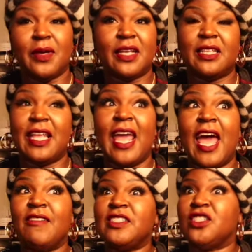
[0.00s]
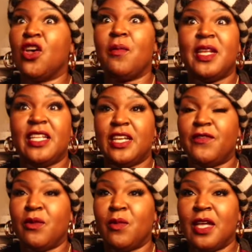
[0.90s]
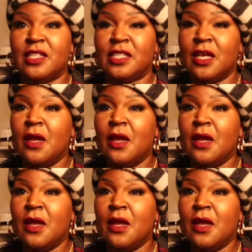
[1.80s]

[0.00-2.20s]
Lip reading: But they have so many different ones,